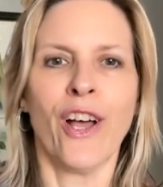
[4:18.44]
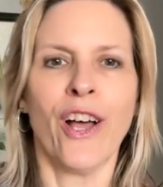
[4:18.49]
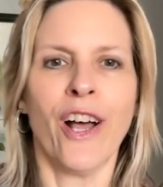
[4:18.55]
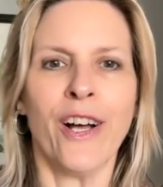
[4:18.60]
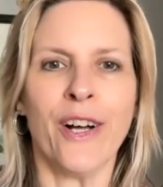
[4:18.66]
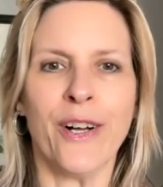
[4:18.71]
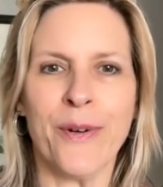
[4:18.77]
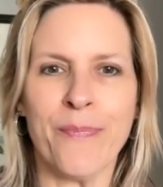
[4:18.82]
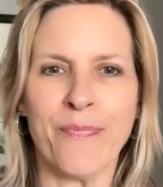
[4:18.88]

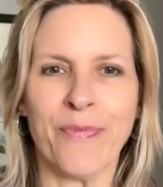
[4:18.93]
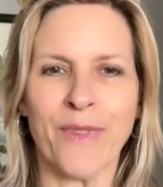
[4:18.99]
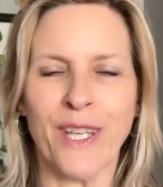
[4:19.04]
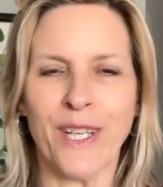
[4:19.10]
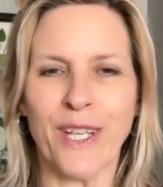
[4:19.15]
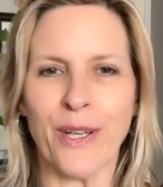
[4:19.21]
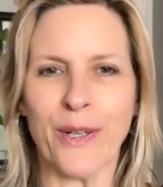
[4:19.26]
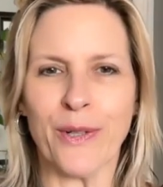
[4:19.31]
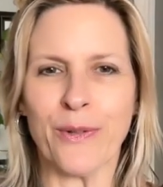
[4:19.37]

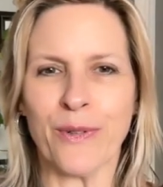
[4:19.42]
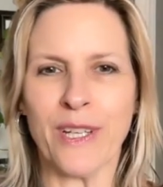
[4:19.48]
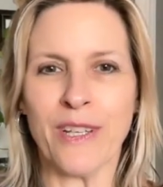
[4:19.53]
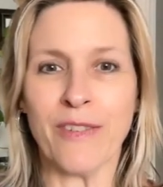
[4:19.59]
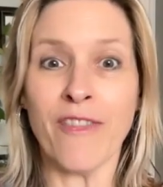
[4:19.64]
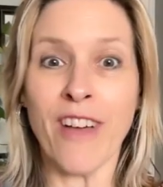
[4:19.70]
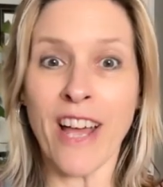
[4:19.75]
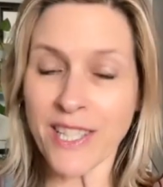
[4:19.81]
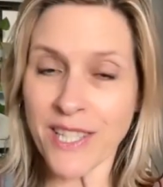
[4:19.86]

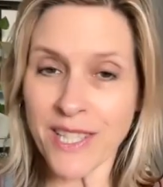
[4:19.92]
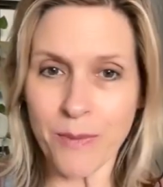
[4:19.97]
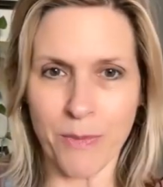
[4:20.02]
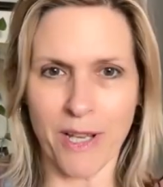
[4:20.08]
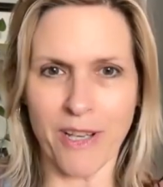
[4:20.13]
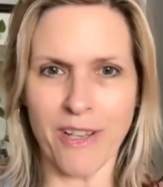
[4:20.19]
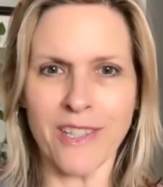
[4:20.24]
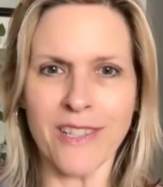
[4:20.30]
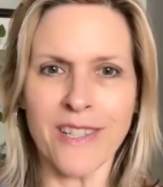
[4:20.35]

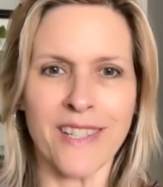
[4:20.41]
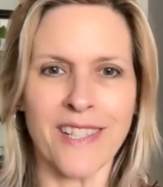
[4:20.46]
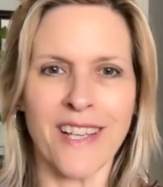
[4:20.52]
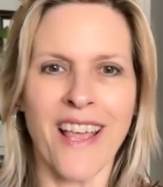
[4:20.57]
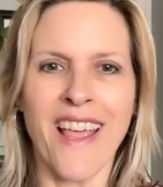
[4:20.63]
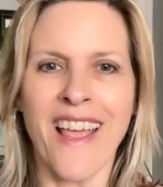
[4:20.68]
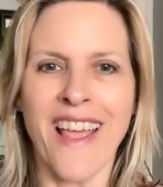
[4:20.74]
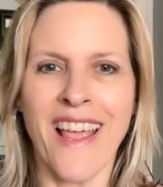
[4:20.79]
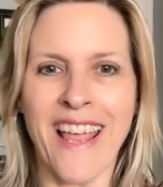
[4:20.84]
investments,
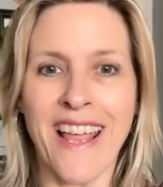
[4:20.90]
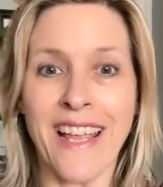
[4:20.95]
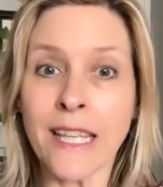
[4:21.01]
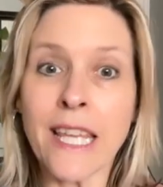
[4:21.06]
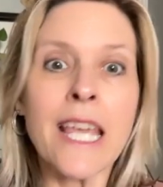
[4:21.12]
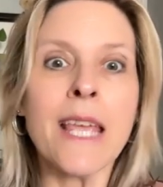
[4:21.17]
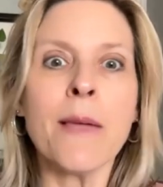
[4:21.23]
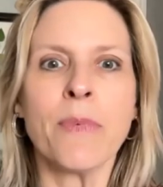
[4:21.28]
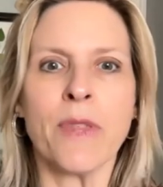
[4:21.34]
and
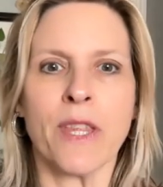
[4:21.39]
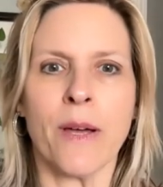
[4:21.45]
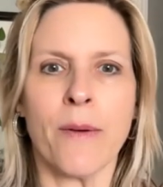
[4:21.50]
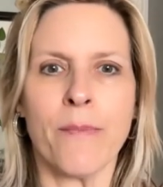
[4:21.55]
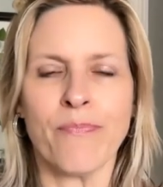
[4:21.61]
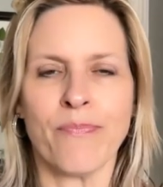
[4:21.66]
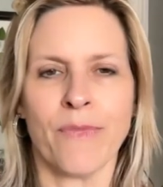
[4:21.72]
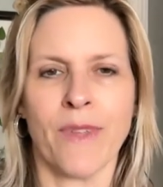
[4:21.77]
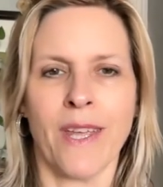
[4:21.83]
keep
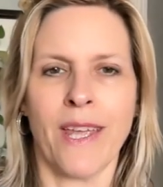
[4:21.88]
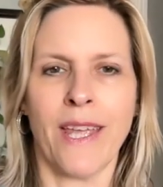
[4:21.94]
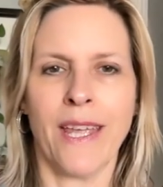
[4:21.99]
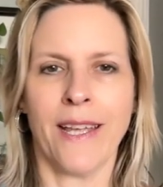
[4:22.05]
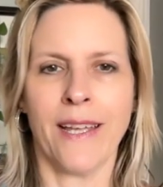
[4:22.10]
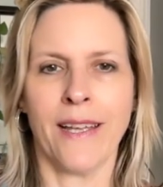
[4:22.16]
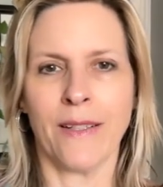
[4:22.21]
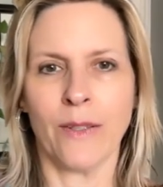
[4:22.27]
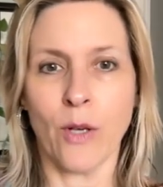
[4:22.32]
them?
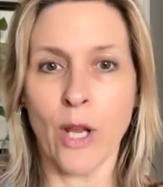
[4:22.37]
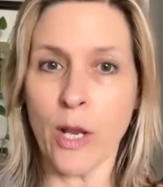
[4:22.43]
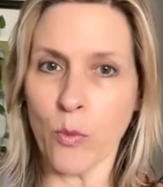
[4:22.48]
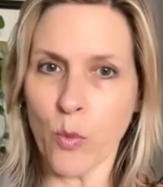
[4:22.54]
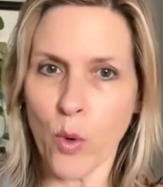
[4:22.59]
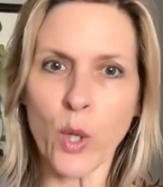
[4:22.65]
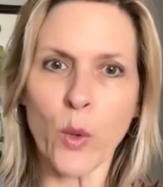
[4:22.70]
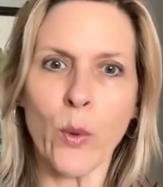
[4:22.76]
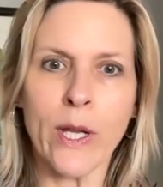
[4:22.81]

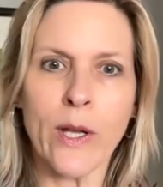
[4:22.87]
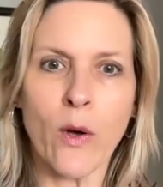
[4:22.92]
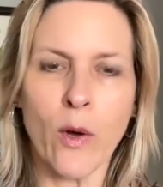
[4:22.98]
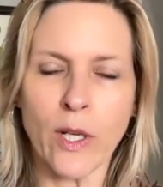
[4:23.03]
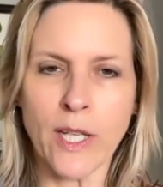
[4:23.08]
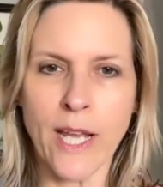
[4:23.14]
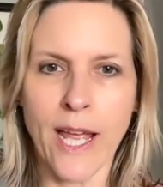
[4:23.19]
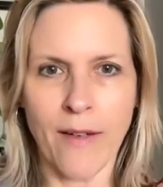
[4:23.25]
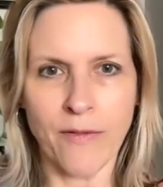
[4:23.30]
And what are we
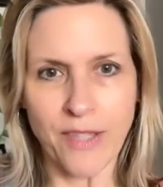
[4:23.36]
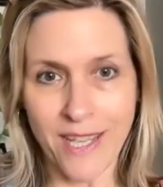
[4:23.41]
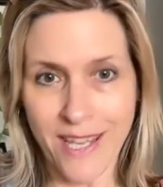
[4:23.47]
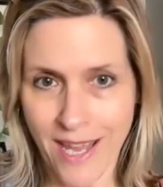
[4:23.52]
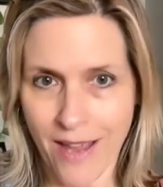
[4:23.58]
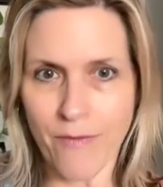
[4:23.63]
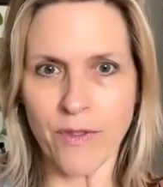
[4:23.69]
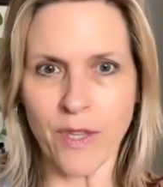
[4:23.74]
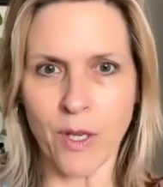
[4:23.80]
going to have to
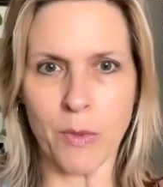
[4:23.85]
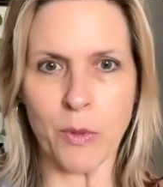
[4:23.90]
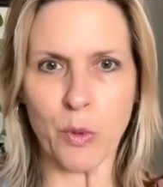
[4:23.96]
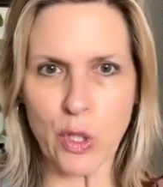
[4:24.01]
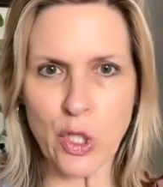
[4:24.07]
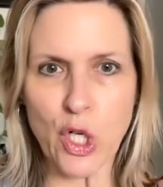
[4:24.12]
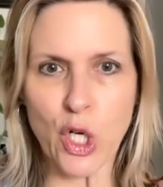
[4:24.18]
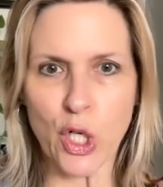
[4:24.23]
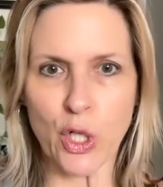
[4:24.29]
give them in
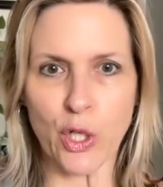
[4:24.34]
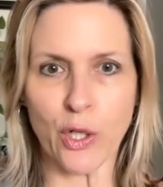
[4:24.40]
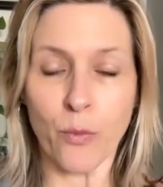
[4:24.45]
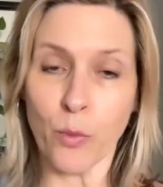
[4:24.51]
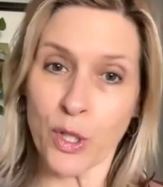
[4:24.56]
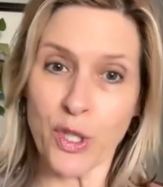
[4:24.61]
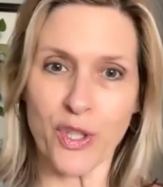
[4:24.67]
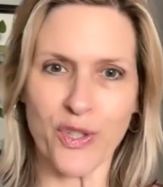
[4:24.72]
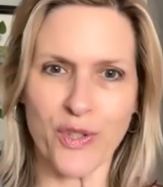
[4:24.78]
return,
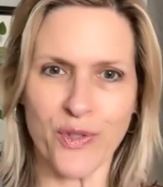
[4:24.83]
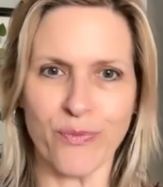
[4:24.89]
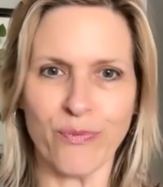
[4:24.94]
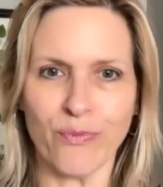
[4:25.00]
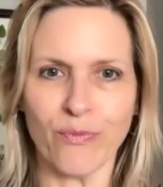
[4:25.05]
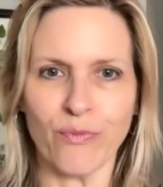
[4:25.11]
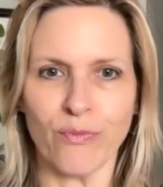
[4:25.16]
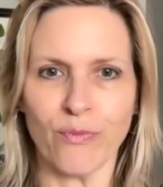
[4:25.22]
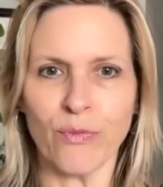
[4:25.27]
which is
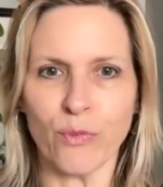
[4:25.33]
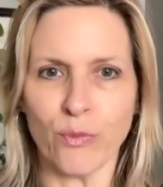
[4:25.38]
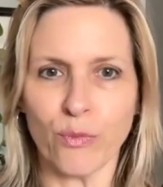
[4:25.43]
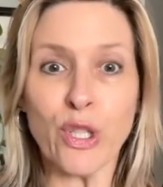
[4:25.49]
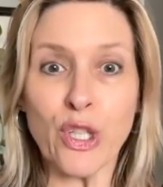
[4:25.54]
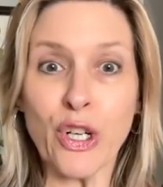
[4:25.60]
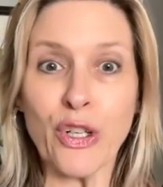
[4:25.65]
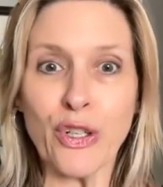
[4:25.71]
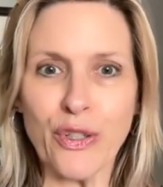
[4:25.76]

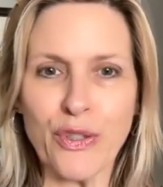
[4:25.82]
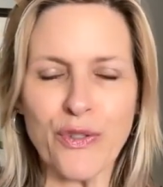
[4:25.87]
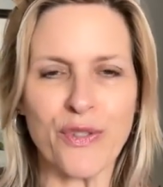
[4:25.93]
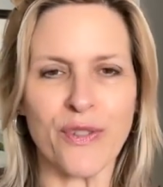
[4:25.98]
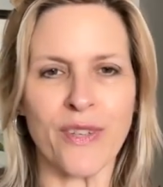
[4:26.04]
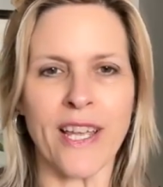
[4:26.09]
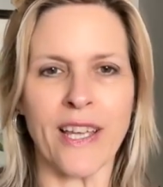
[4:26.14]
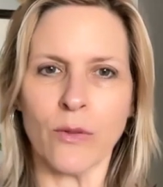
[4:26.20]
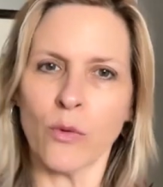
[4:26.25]

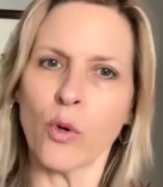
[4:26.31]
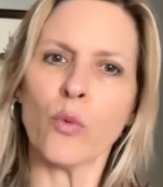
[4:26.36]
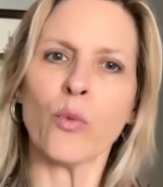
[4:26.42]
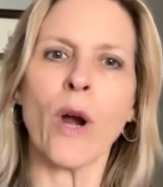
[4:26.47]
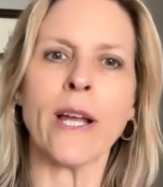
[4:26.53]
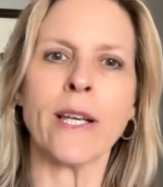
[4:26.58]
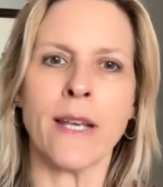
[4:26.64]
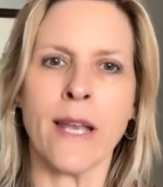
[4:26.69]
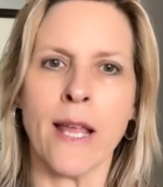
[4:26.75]
returns. And
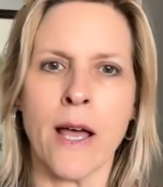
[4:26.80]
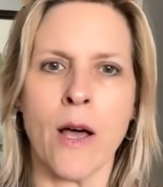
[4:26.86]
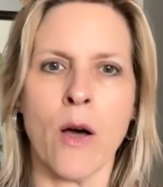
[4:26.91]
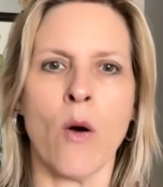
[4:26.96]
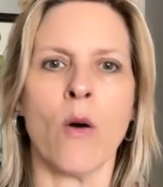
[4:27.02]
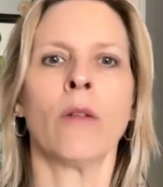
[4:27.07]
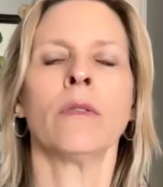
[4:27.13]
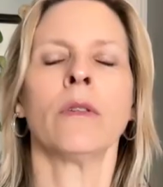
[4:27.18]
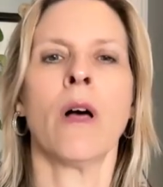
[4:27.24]
right
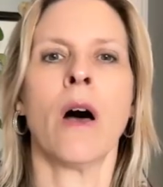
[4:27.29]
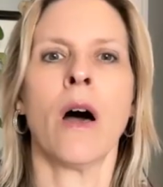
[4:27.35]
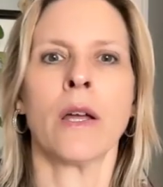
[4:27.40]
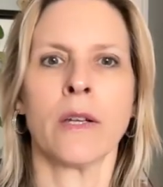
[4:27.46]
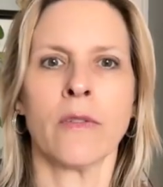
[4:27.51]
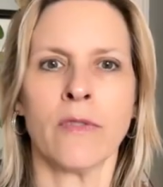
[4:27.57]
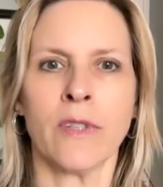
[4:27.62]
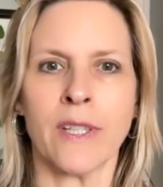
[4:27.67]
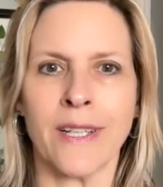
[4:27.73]
now, a
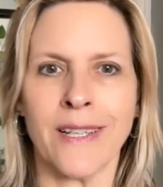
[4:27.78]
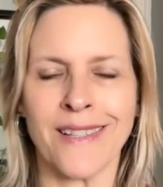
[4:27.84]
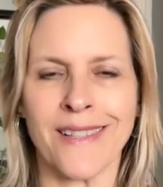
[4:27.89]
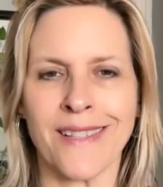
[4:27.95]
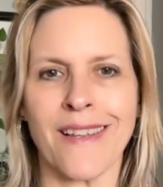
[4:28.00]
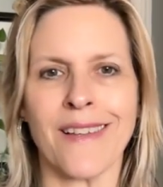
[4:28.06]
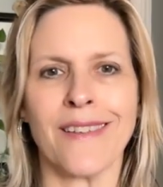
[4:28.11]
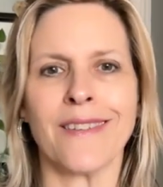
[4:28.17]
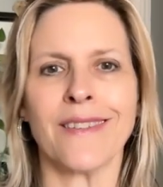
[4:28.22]
lot of it
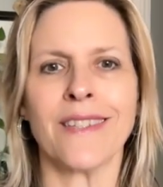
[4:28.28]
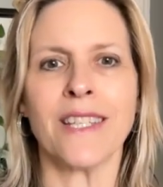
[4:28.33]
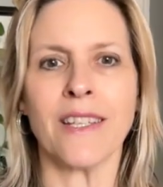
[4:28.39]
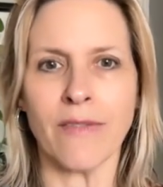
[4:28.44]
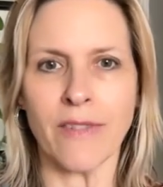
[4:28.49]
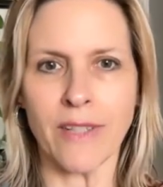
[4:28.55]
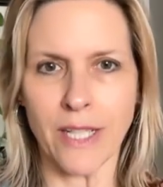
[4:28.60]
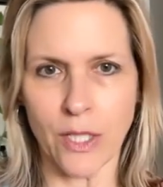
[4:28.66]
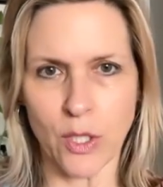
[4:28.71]
is
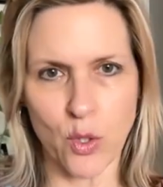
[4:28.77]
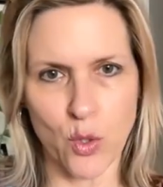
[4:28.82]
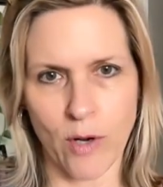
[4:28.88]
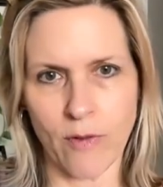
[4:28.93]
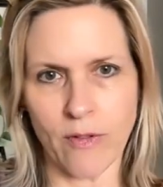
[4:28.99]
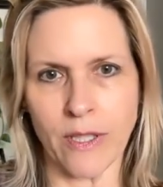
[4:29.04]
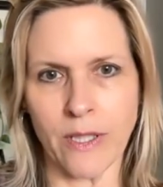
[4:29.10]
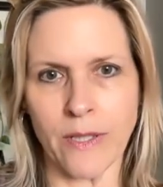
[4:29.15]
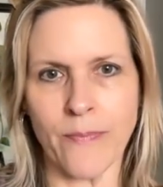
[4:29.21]
dividend
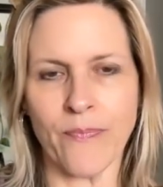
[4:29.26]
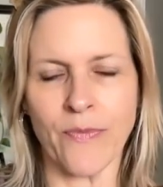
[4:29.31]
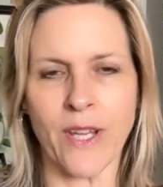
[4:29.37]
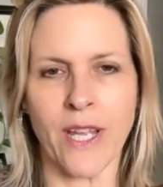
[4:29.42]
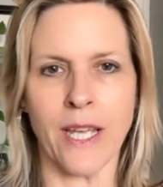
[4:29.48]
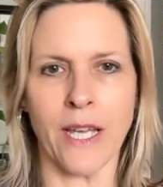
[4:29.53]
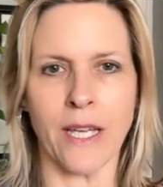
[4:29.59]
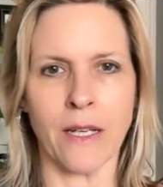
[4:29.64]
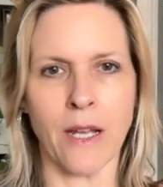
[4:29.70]
driven.
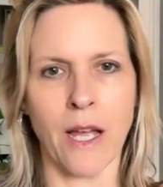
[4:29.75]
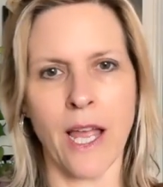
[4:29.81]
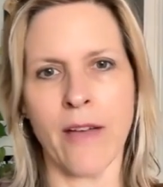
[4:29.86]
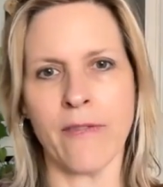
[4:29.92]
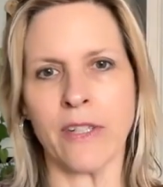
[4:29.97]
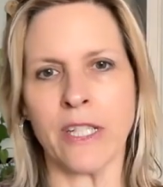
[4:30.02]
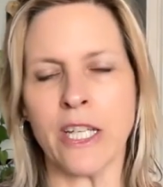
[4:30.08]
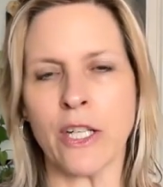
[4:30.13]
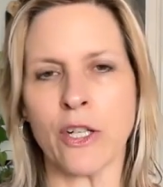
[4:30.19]
And I
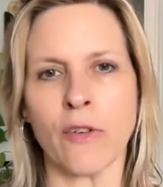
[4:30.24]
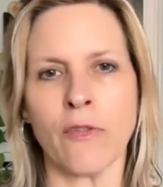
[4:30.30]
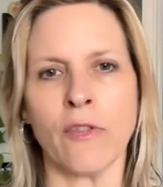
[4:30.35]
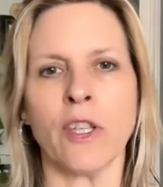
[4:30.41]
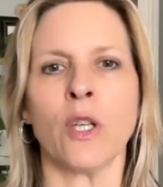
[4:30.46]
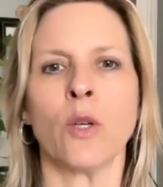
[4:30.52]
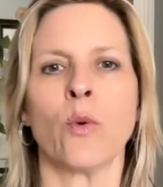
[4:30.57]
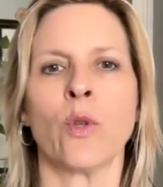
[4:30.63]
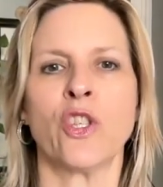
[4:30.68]
have an
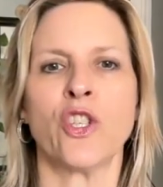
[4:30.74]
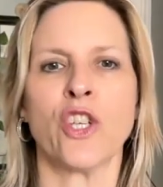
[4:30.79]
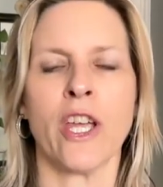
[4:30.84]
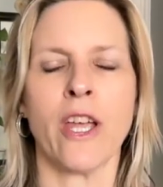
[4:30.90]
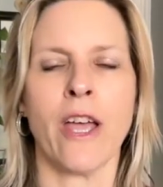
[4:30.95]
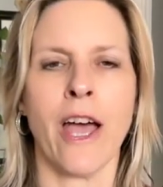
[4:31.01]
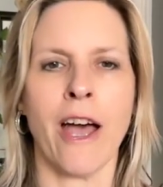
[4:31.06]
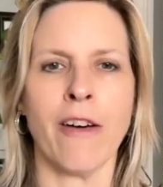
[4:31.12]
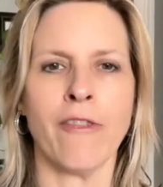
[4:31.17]
interview with
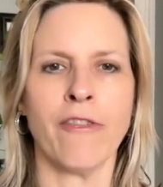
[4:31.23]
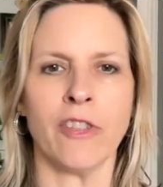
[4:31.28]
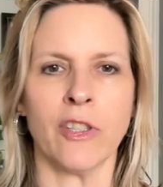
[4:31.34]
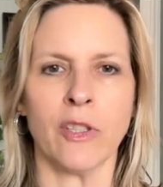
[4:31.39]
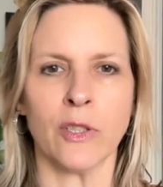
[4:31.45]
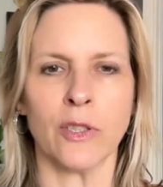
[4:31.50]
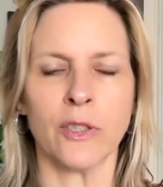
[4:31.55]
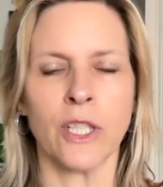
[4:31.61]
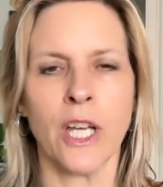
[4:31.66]
Jay
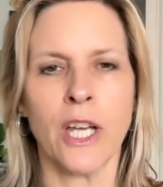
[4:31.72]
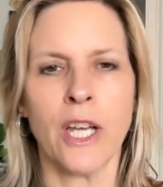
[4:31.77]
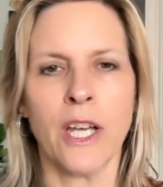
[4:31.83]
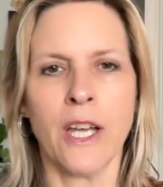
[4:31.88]
Hatfield,